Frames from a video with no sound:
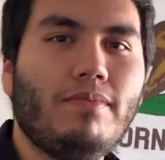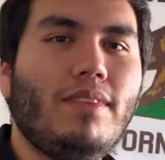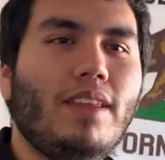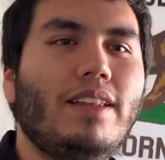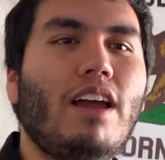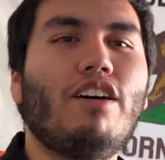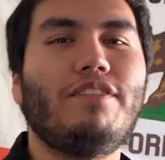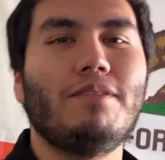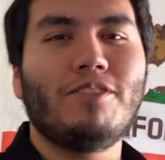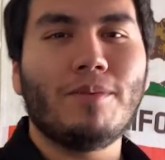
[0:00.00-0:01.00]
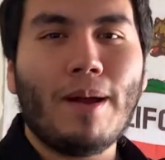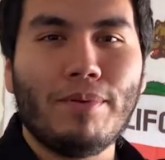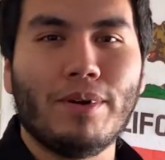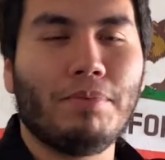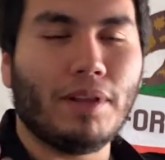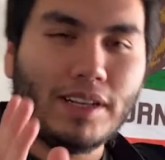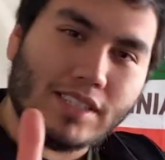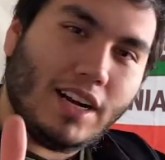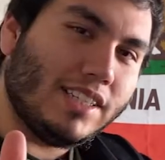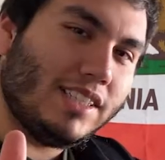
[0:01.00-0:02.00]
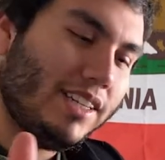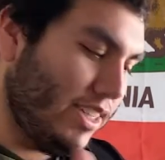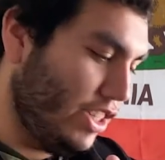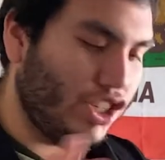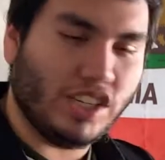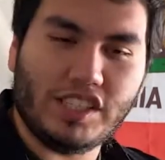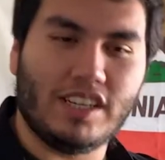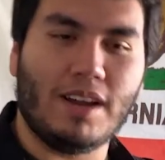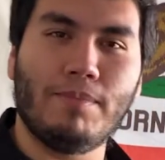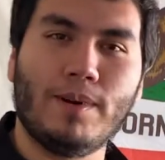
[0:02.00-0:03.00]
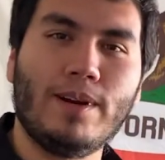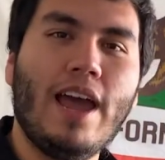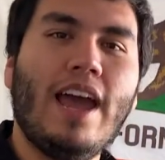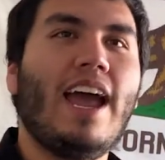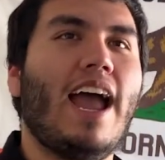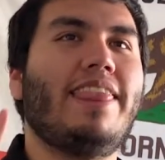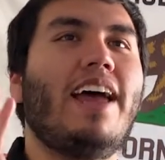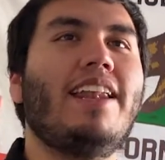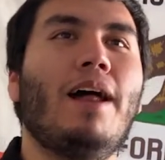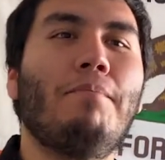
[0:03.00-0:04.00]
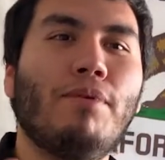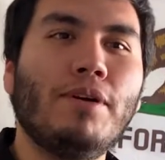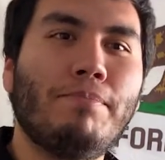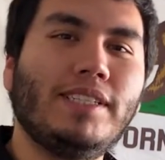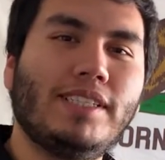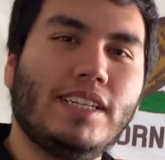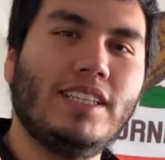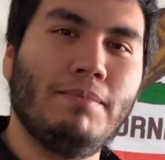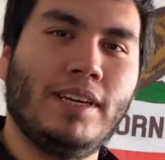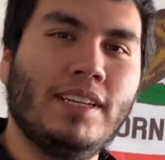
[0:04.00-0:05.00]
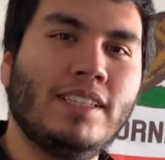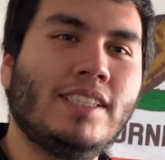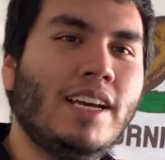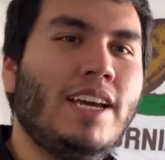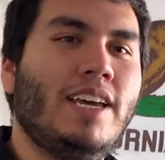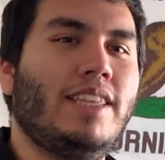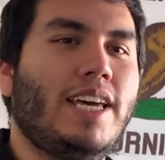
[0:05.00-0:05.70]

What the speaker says: Now, if you remember, Planck's constant is just a number, and that number basically means that